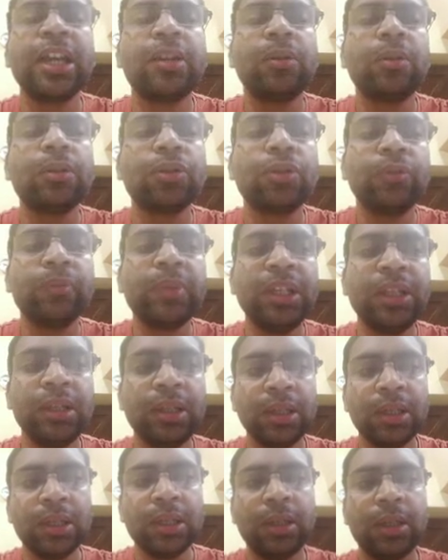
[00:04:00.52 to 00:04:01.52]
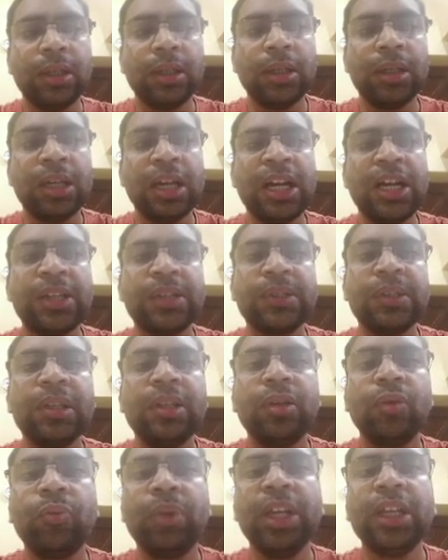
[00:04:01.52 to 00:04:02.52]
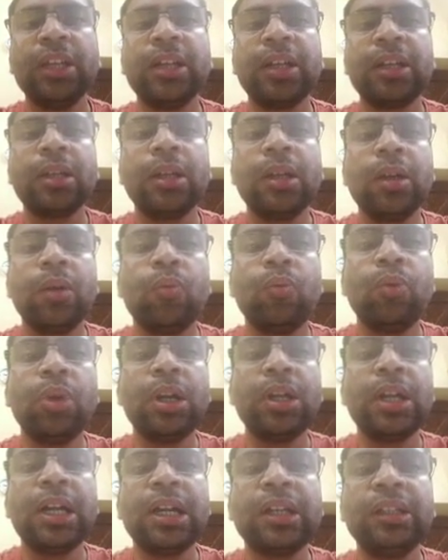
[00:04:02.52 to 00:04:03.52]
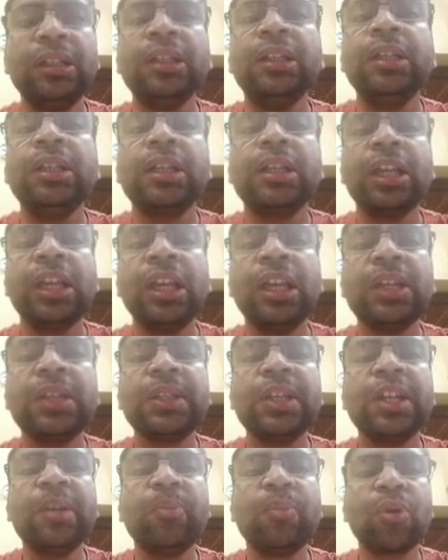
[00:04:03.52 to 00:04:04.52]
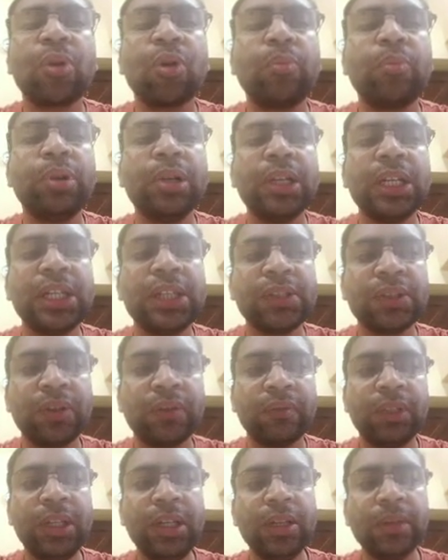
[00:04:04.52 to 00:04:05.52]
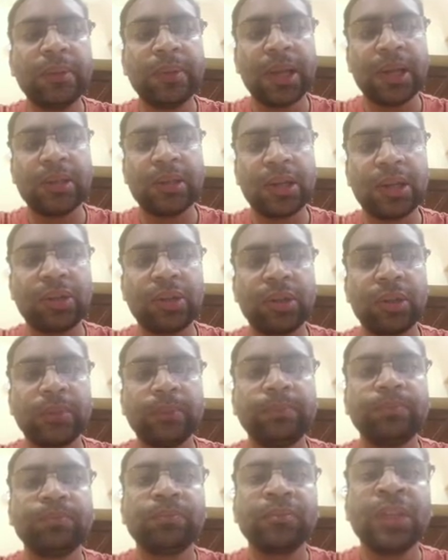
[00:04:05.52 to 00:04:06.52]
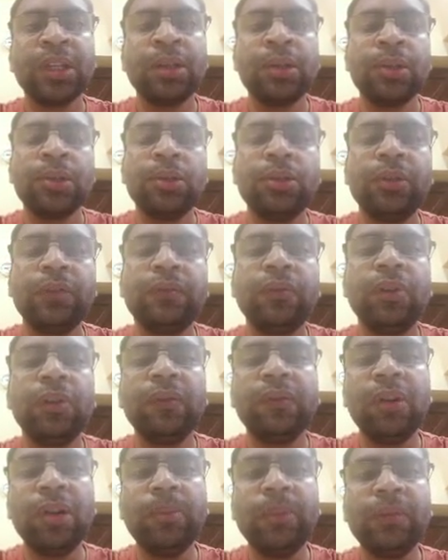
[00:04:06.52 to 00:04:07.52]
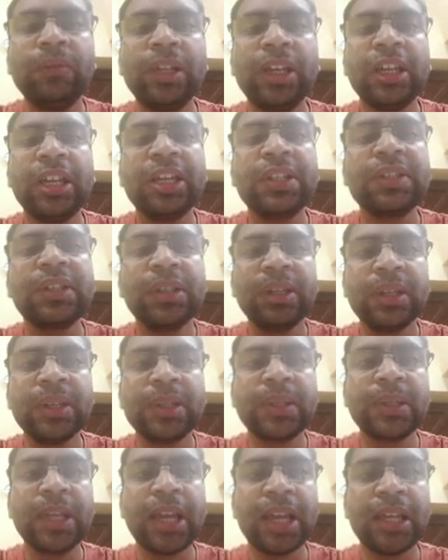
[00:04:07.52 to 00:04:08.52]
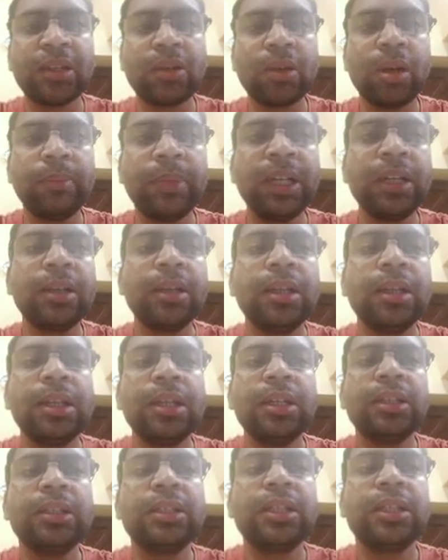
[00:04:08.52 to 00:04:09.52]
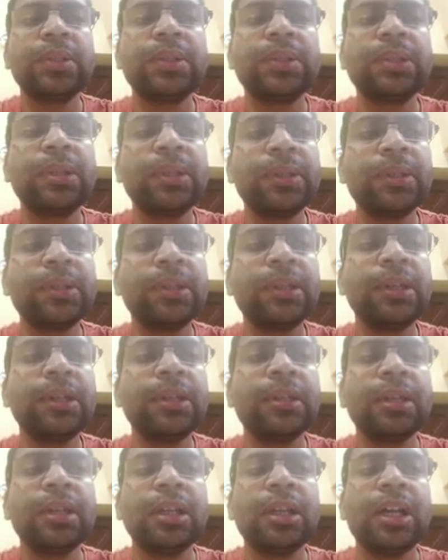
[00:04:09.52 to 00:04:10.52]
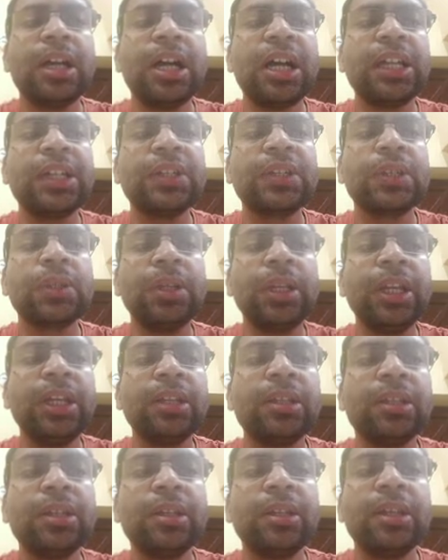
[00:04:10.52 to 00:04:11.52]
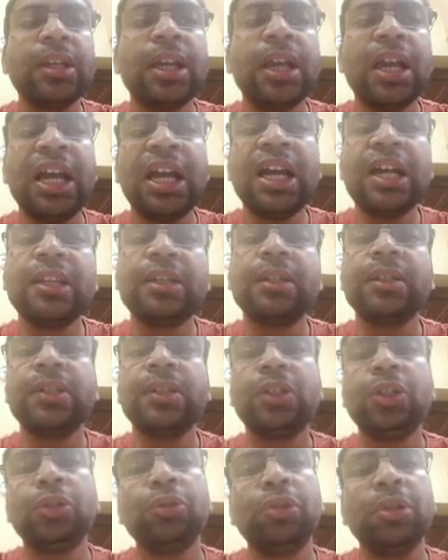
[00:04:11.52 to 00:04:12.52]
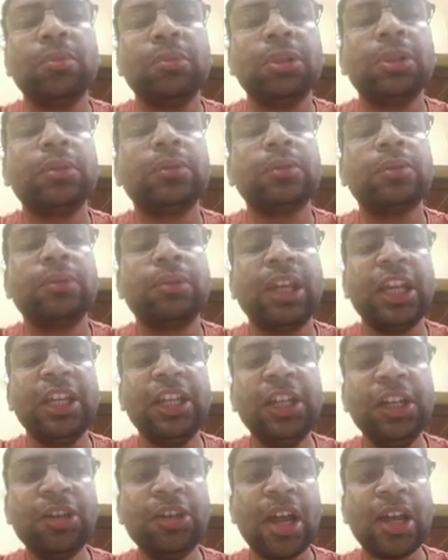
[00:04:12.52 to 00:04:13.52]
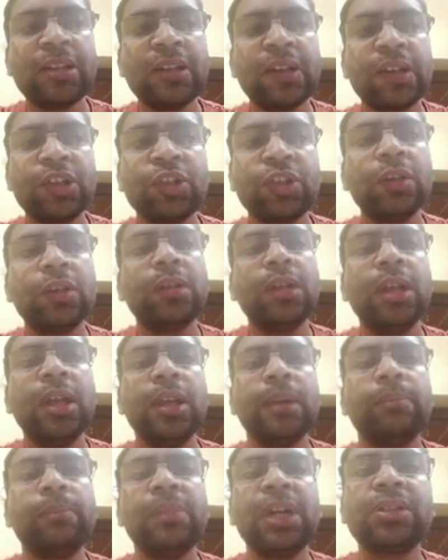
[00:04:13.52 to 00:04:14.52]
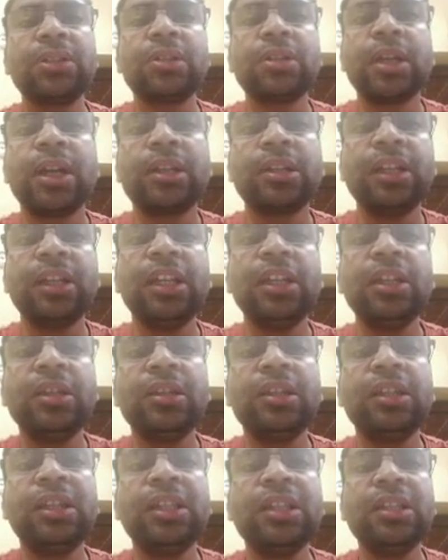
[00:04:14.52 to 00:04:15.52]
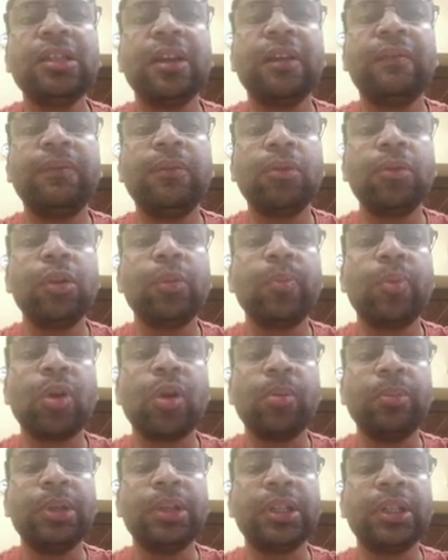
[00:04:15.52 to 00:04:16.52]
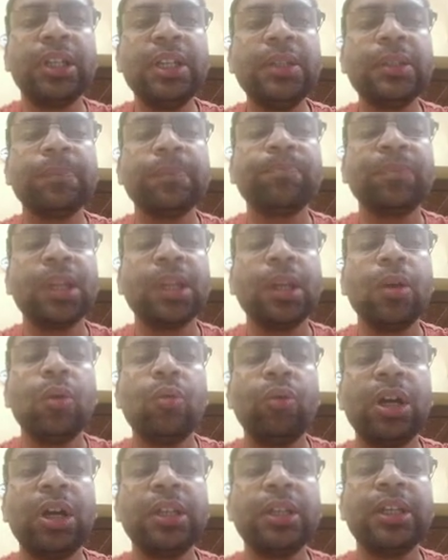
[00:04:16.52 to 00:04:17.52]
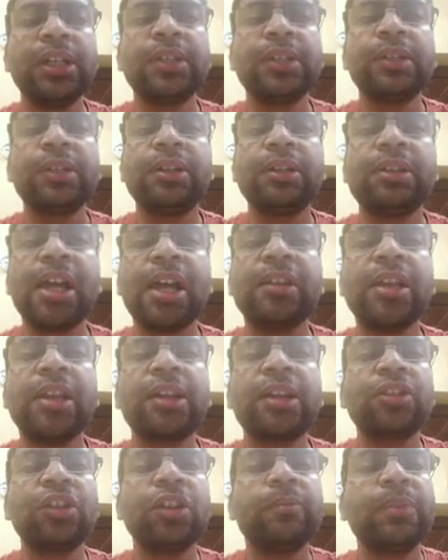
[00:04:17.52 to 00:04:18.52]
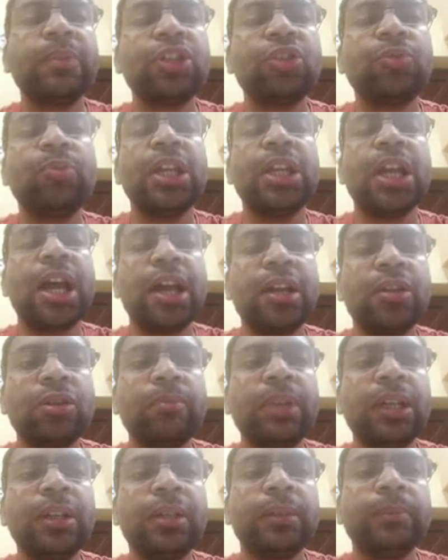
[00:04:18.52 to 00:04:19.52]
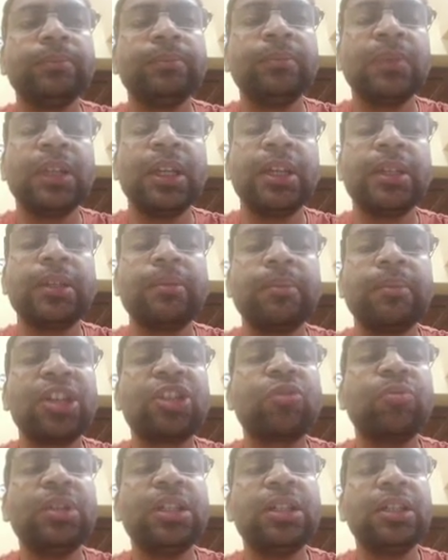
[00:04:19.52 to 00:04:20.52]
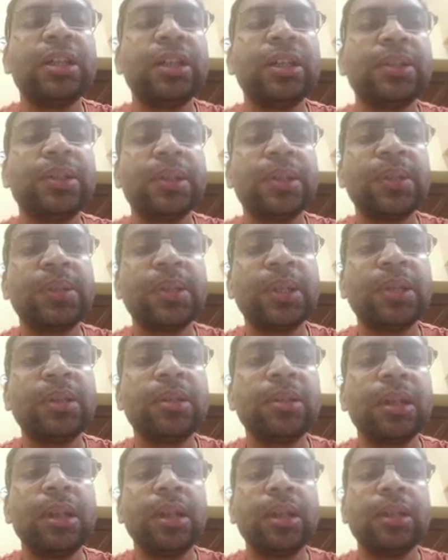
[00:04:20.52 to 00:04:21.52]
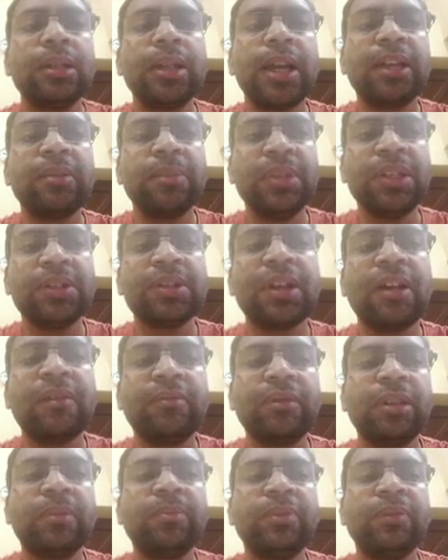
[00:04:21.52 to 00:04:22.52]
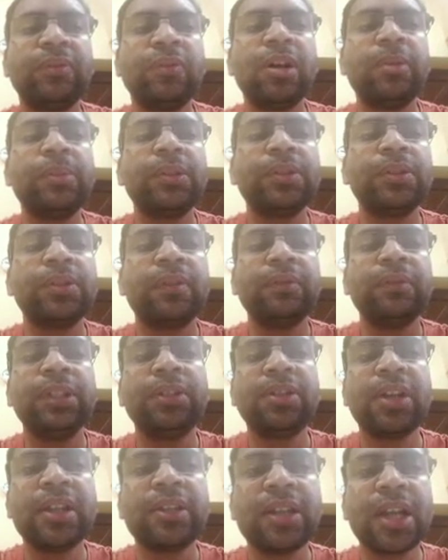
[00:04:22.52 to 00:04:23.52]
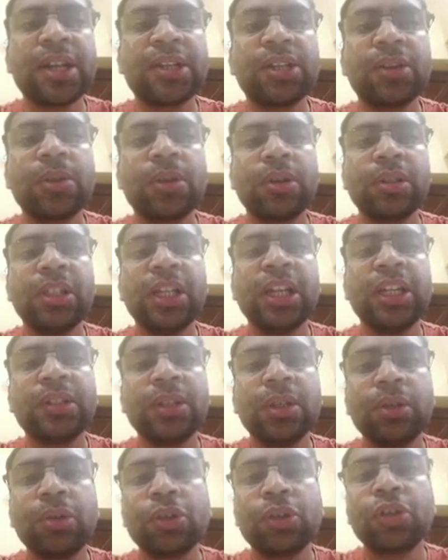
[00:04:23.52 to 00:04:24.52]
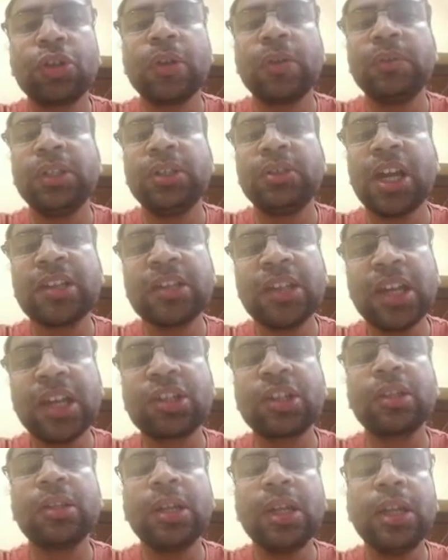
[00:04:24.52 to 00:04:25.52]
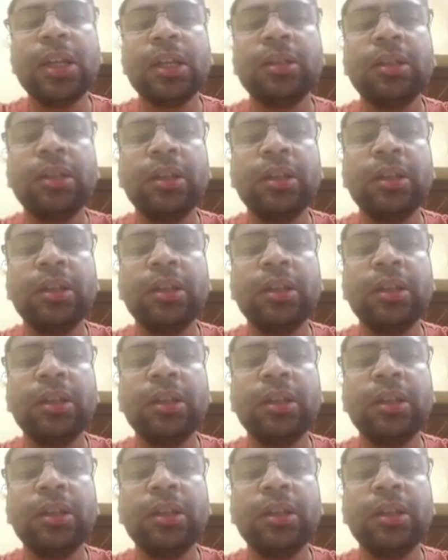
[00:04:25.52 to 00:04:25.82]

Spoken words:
also be asked in the way that what are the ACID properties of the transaction. So the full form of the ACID is atomic, consistent, isolated, and durable. So any transaction must attain these four properties. One is the transaction must be atomic, it must be consistent. That means after performance of the transaction or the execution of the transaction, the